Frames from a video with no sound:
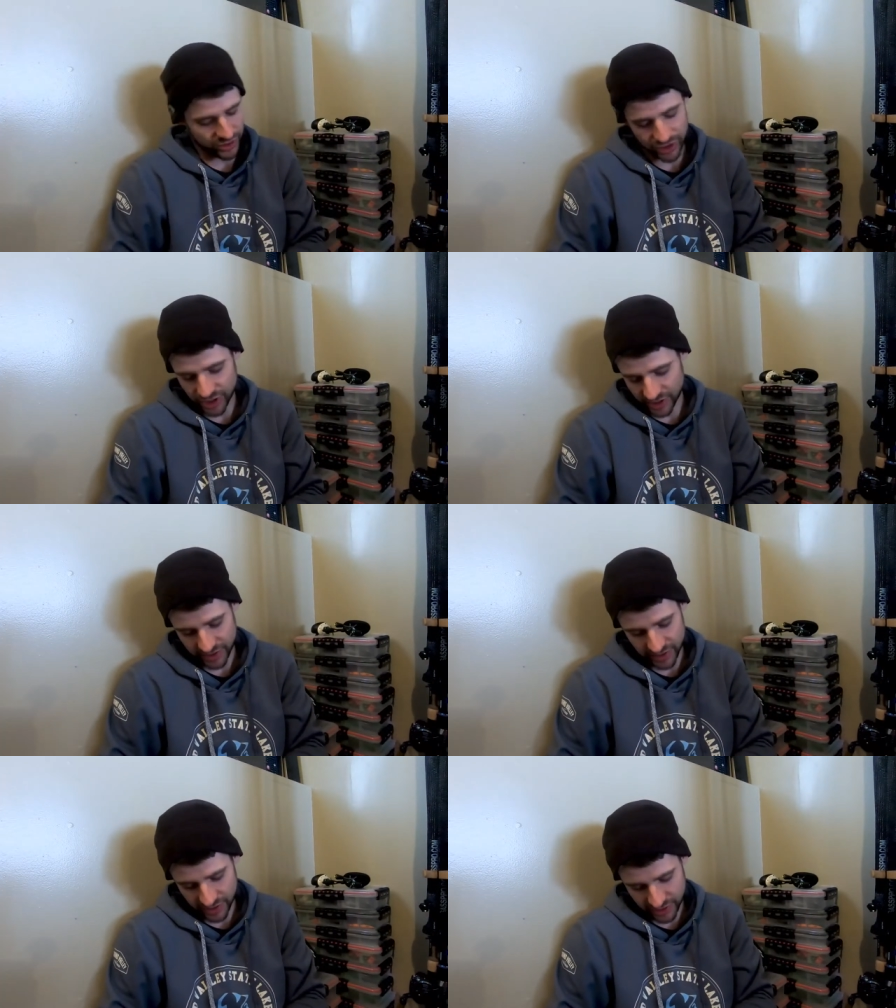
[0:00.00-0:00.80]

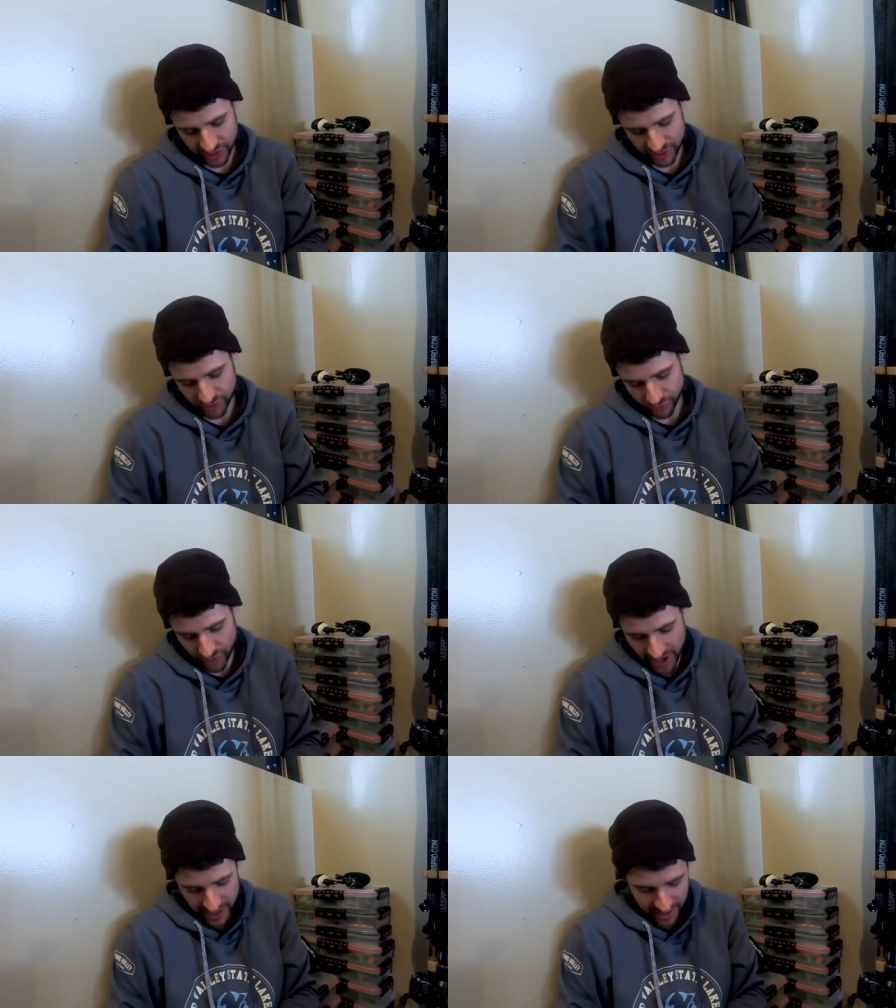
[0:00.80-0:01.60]
just a
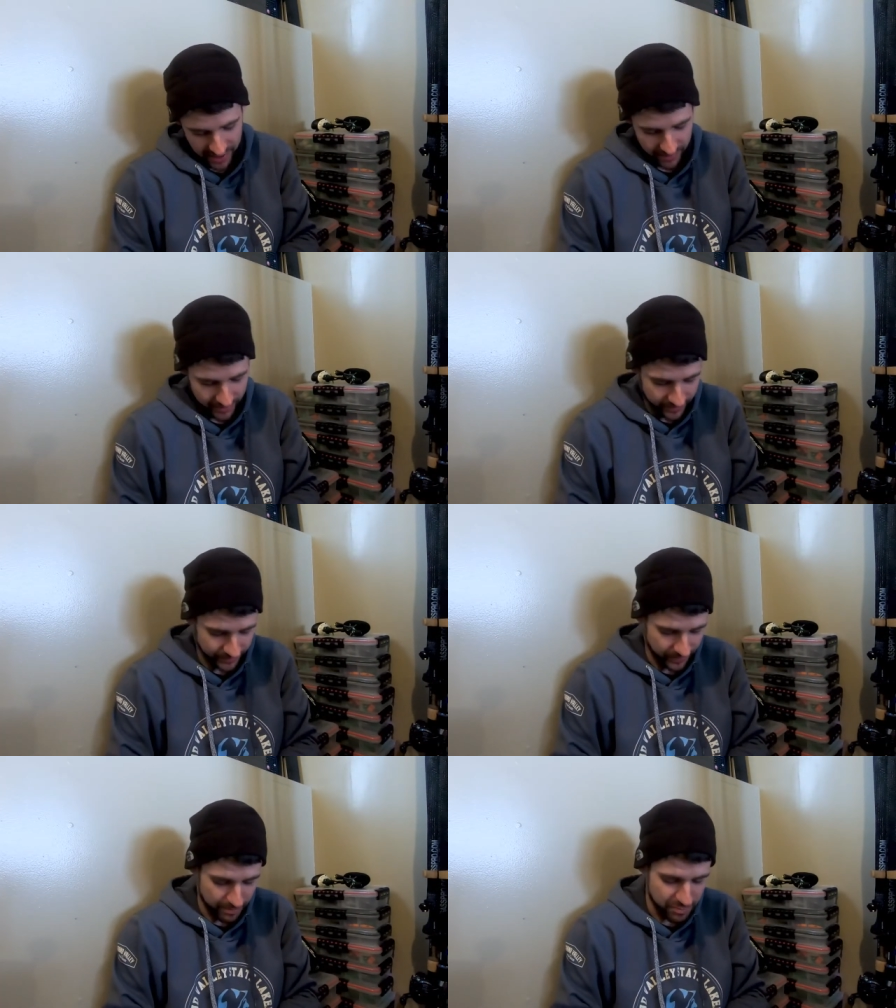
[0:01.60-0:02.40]
straight up
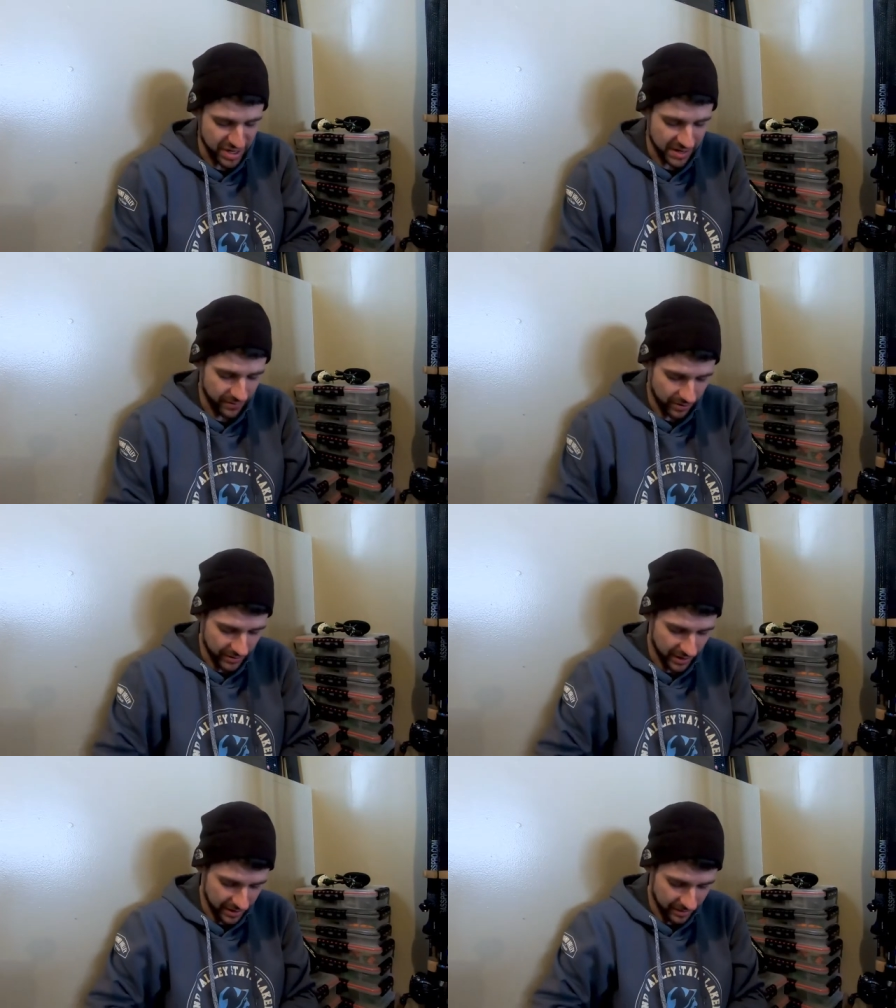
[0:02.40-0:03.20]
beaver thing.